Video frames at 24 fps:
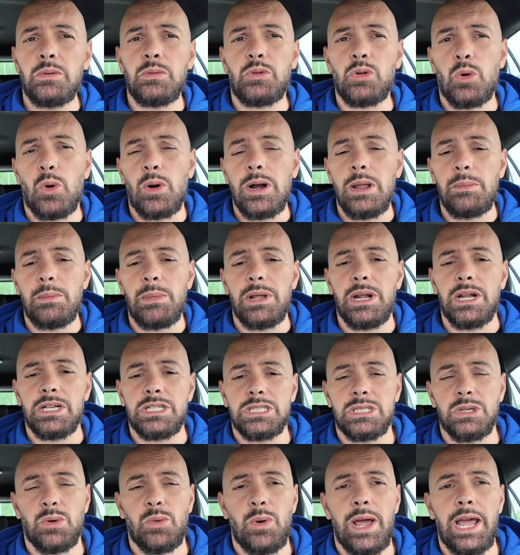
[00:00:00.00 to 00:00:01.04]
20
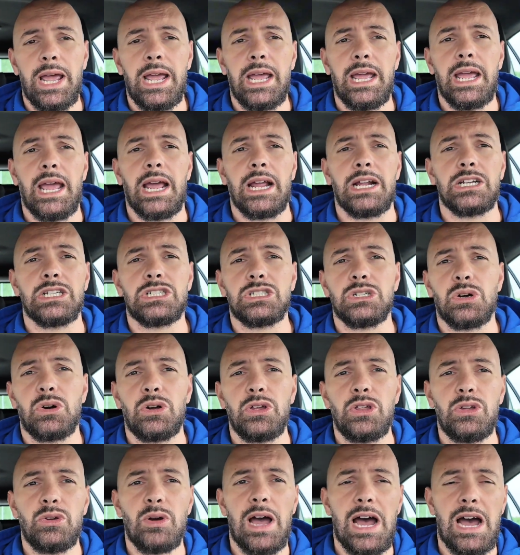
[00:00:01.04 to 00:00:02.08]
minutes away, and so
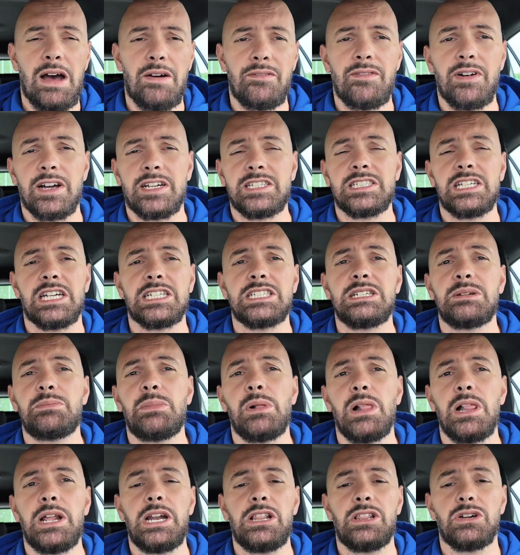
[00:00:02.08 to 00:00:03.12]
you have
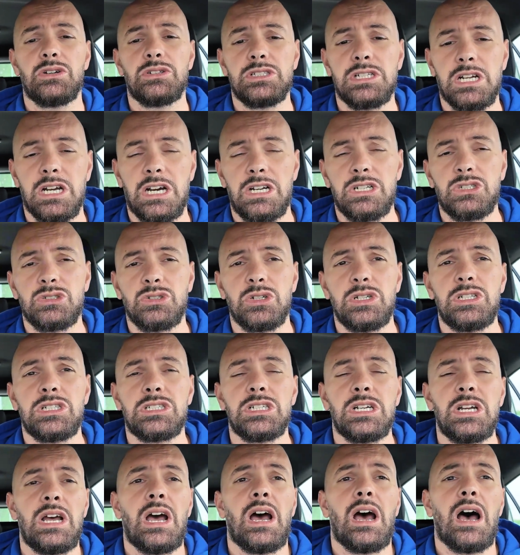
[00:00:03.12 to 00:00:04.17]
accessibility to those countries